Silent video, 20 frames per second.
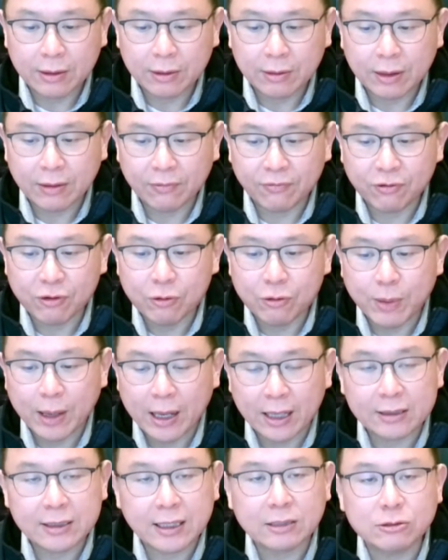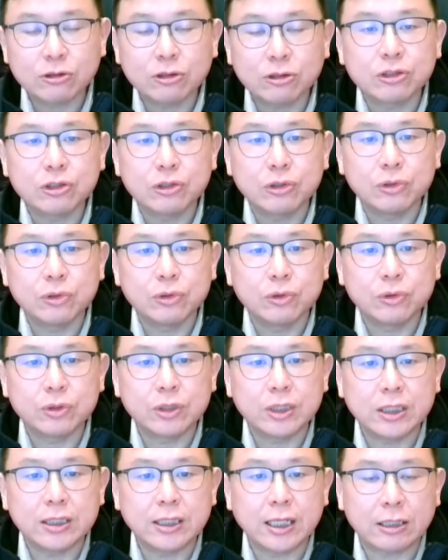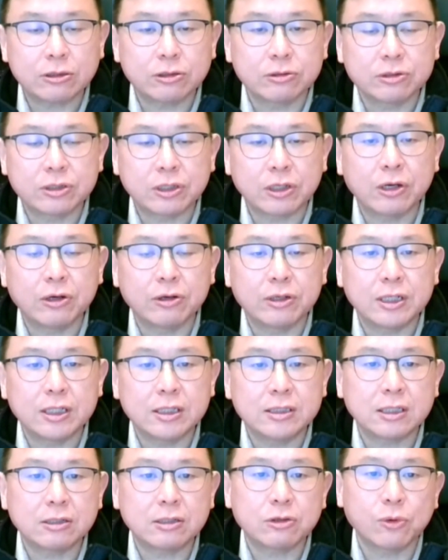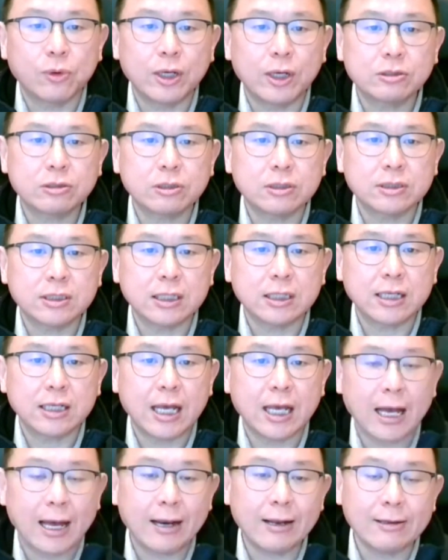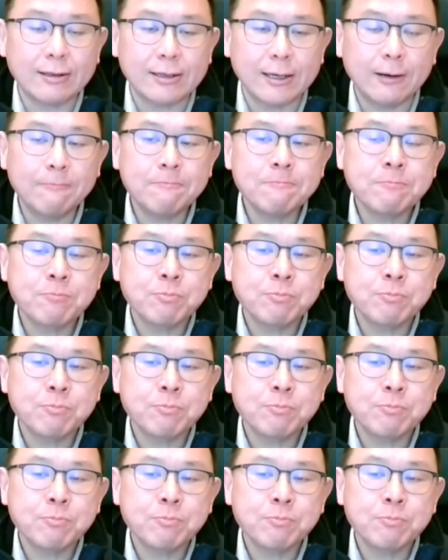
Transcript: If you pay attention to the national security situations in Canada,